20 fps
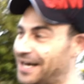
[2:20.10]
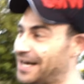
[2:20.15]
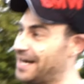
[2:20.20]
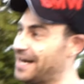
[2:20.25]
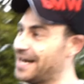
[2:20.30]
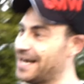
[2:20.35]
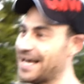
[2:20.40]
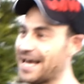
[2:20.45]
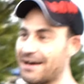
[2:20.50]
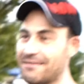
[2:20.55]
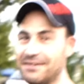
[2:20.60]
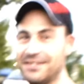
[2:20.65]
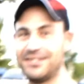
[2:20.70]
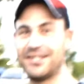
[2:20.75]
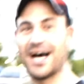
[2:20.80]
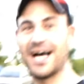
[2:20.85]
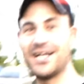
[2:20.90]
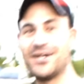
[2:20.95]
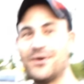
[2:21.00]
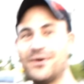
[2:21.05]
I haven't
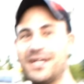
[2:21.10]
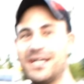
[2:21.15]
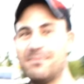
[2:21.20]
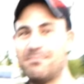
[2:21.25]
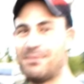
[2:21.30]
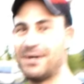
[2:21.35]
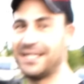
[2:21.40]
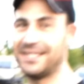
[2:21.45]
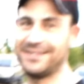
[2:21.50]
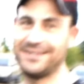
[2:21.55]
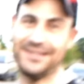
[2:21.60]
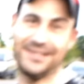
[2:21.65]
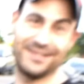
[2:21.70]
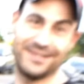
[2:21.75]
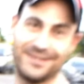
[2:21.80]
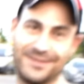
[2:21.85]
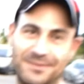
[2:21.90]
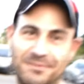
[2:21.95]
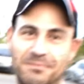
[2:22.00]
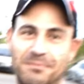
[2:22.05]
dynoed it, but
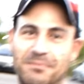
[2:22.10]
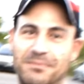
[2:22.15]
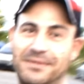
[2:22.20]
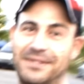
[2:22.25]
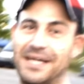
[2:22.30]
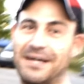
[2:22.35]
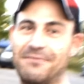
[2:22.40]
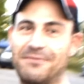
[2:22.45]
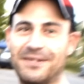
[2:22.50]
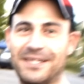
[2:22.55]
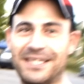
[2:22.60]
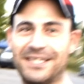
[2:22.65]
definitely